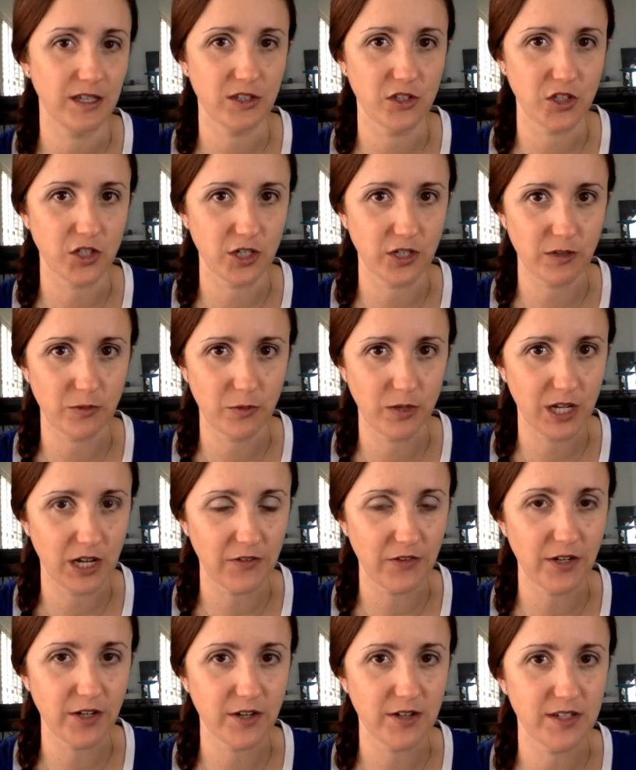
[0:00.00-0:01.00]
insert
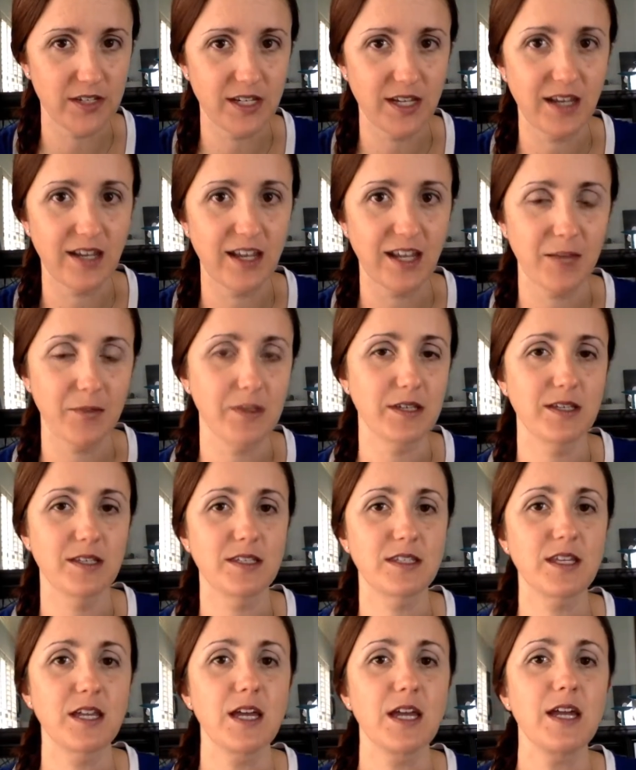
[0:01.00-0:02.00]
whatever your city name
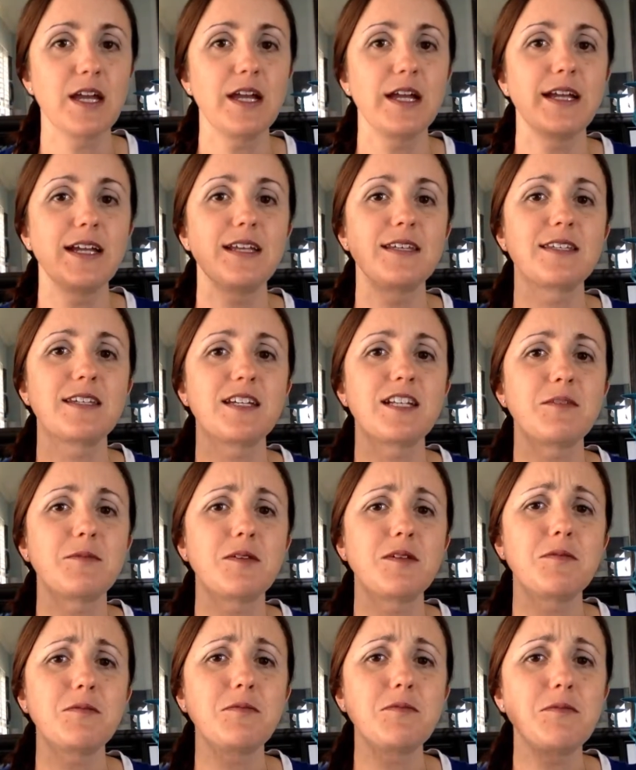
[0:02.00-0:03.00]
is, it's going to
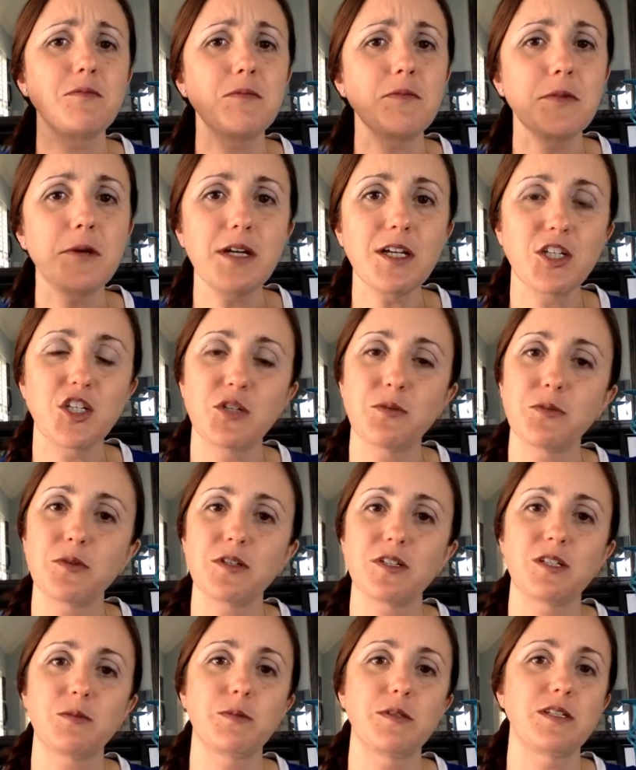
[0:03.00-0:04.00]
be much
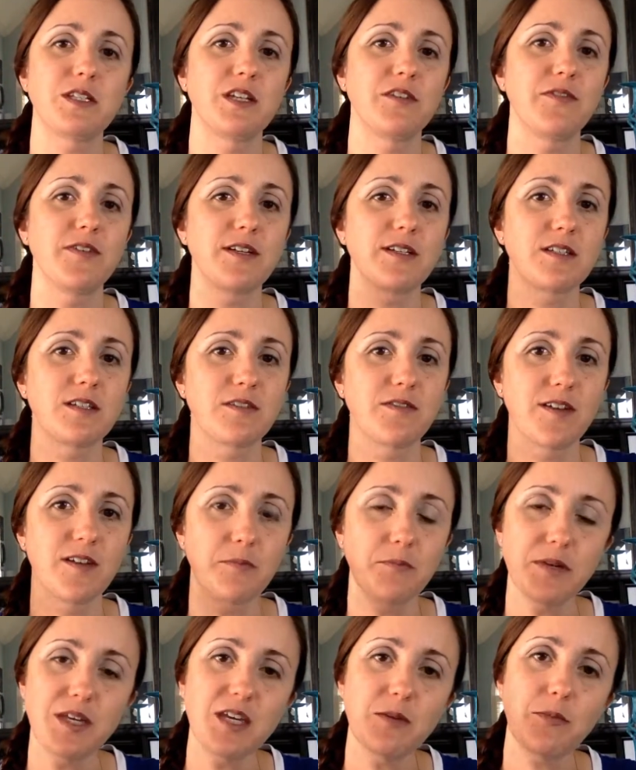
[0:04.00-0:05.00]
more specific to
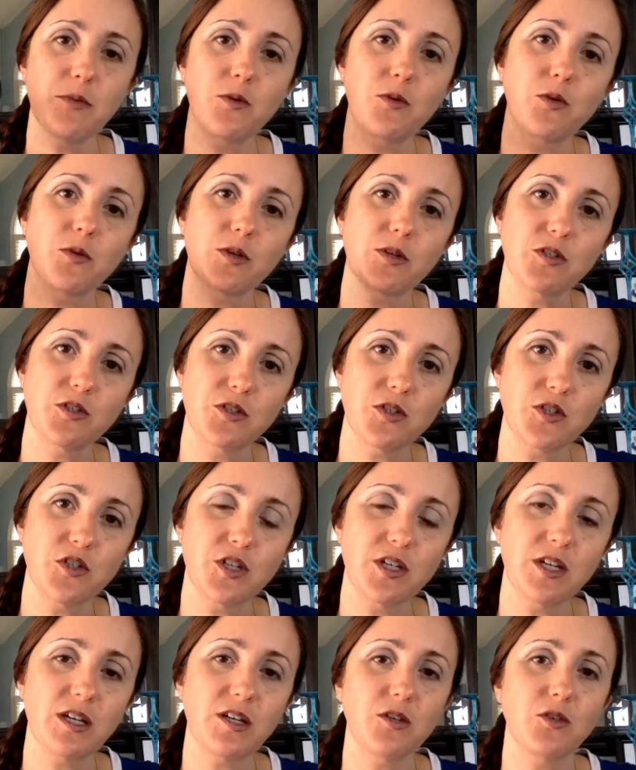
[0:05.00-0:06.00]
find people who are
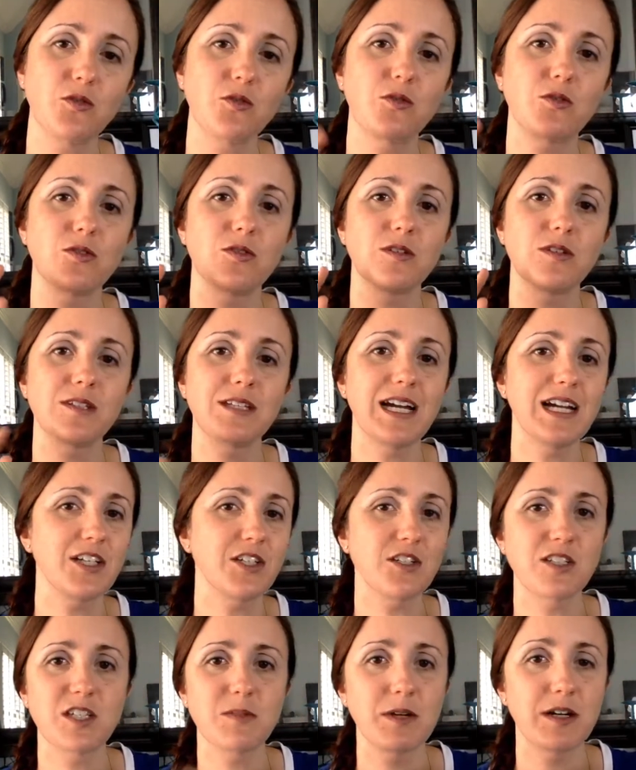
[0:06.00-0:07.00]
searching on Google
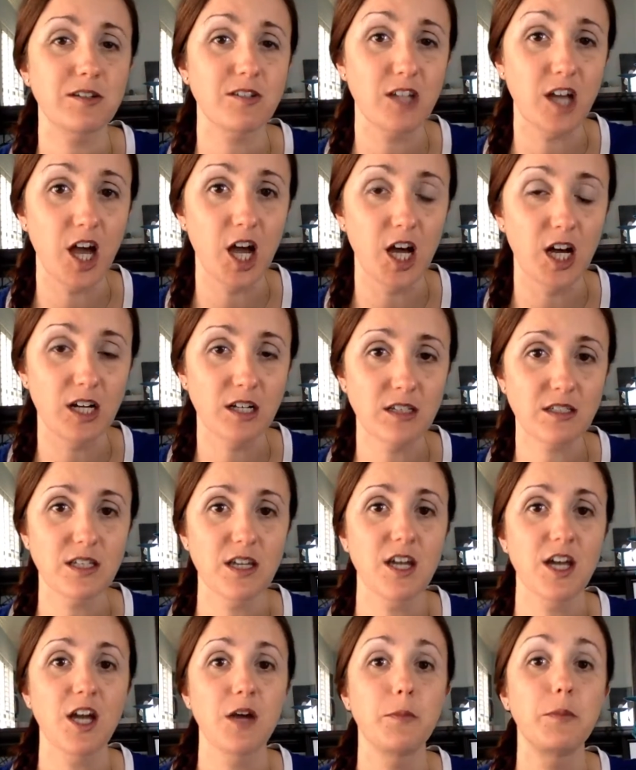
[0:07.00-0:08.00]
not just about
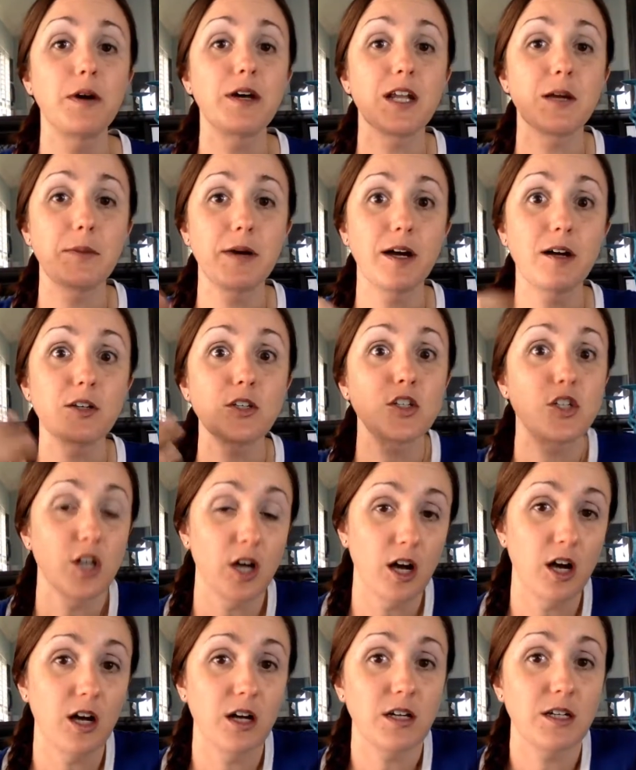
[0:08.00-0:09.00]
dogs, but about
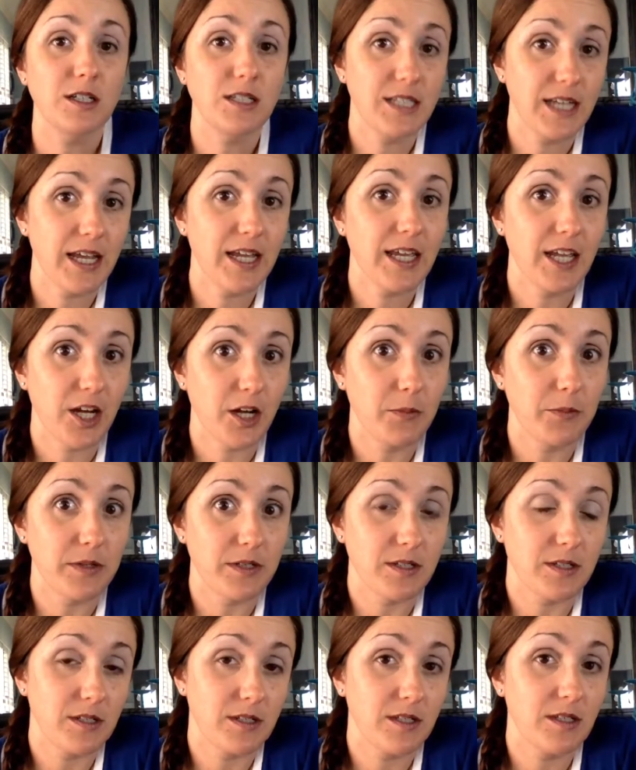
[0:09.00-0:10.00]
dog daycare
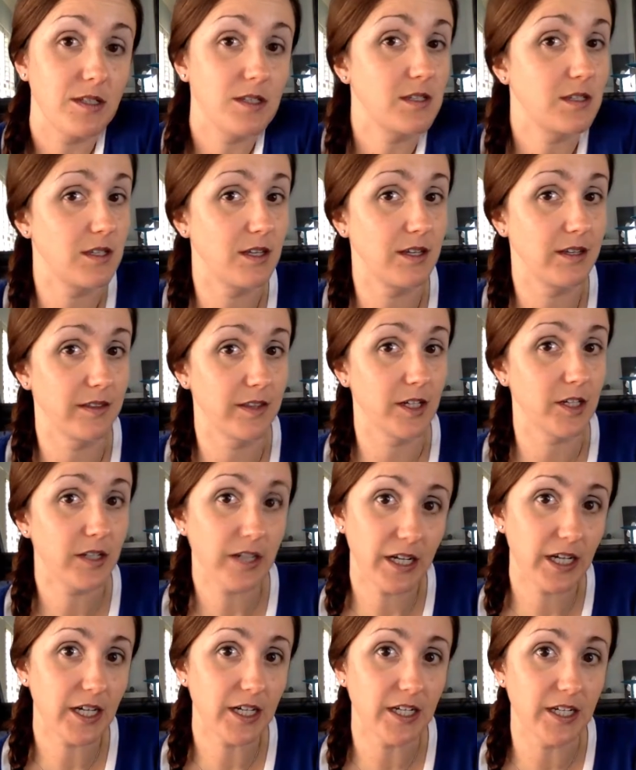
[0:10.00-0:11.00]
businesses in
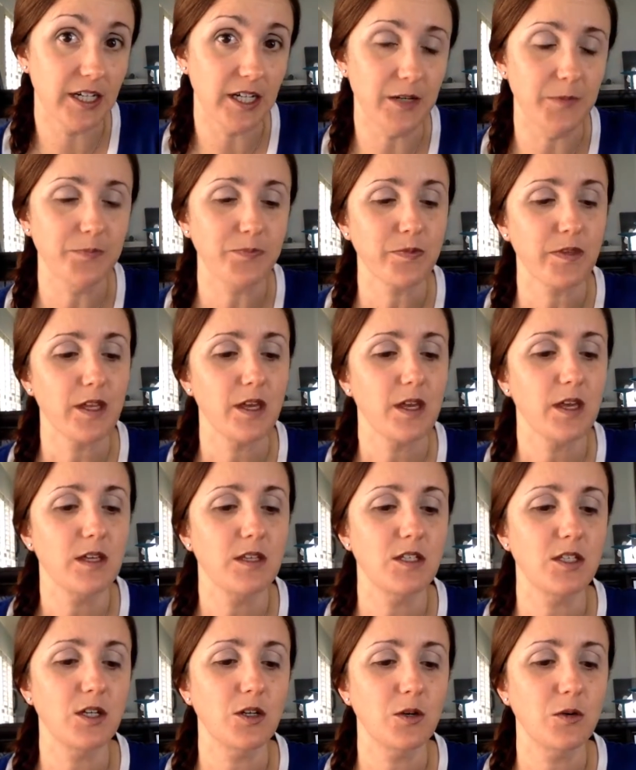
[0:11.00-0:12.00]
their area.
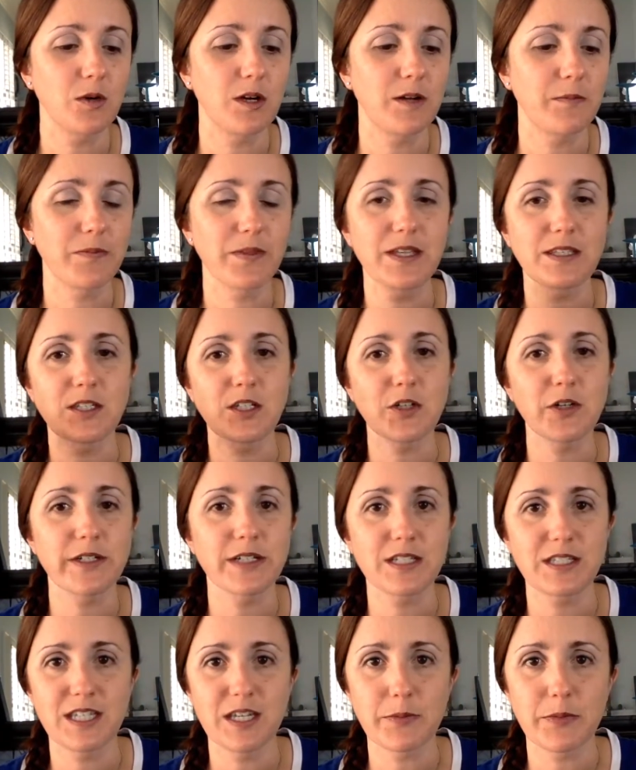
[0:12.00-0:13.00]
So that's a
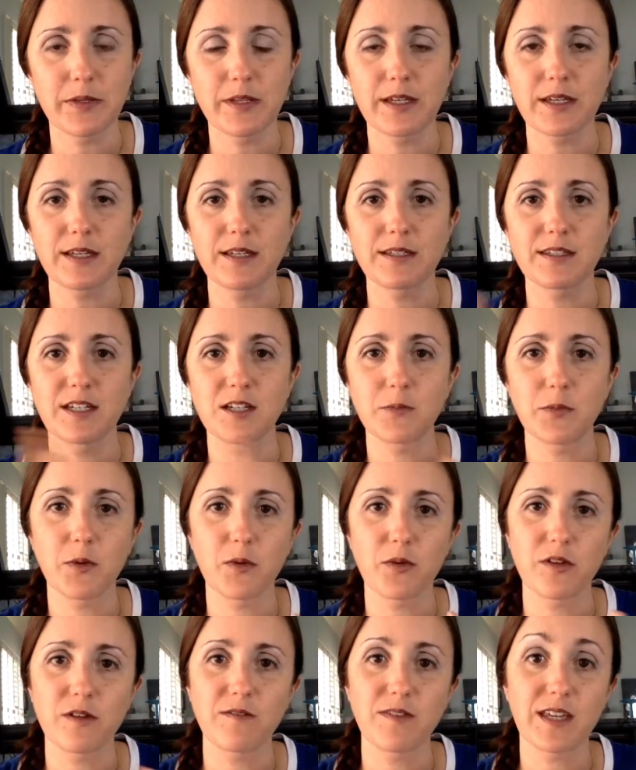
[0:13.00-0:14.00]
great example, like I said,
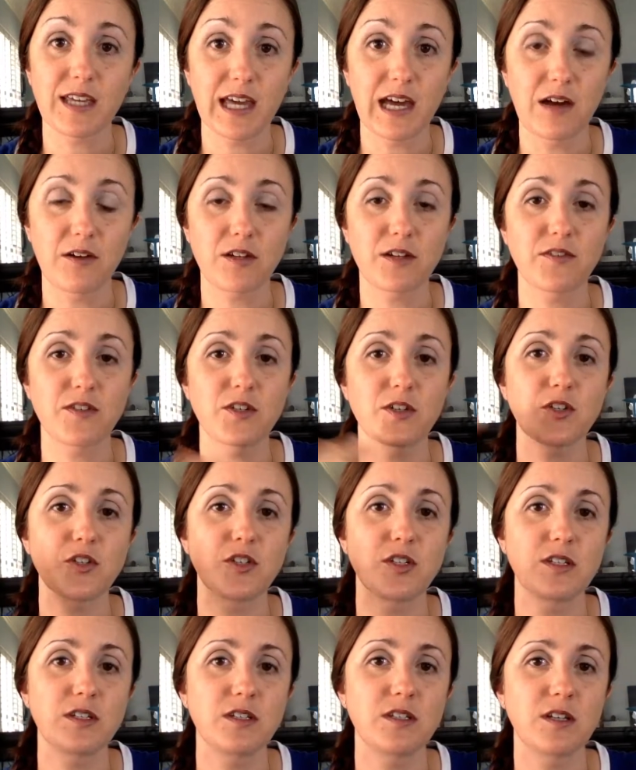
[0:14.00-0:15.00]
both of the count of
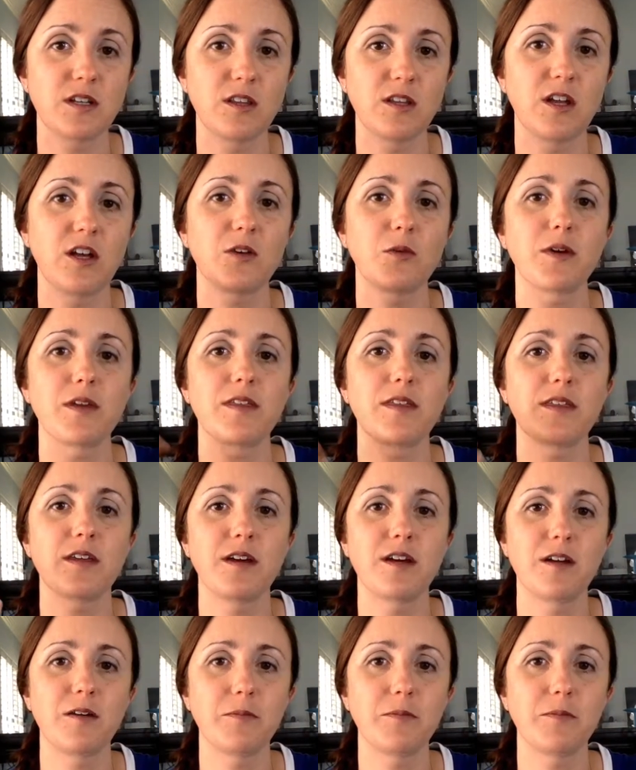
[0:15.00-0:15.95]
searches along with